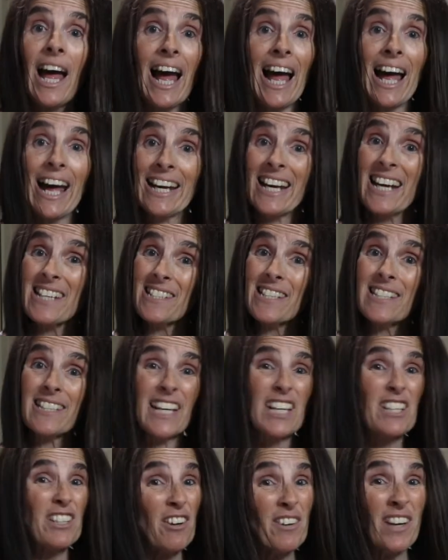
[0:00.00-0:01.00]
And as I say,
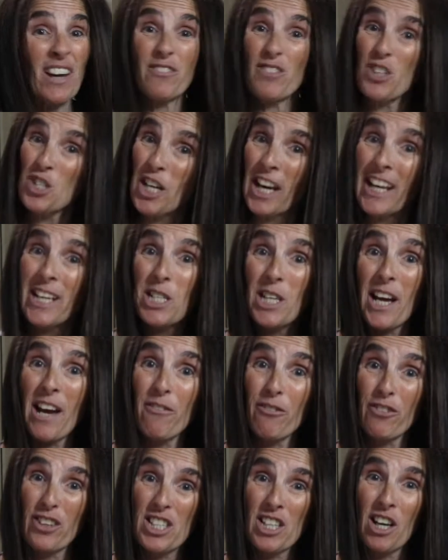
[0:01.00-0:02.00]
you don't have to change it
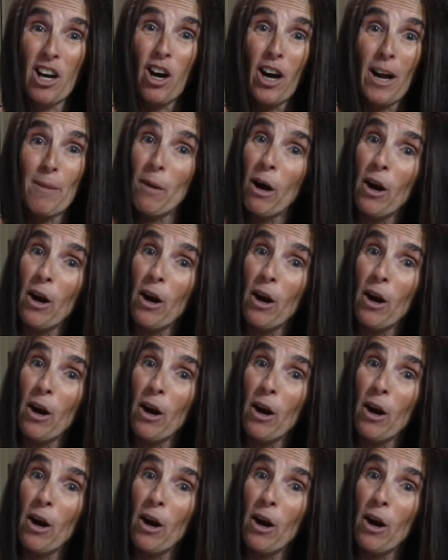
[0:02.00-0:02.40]
every time.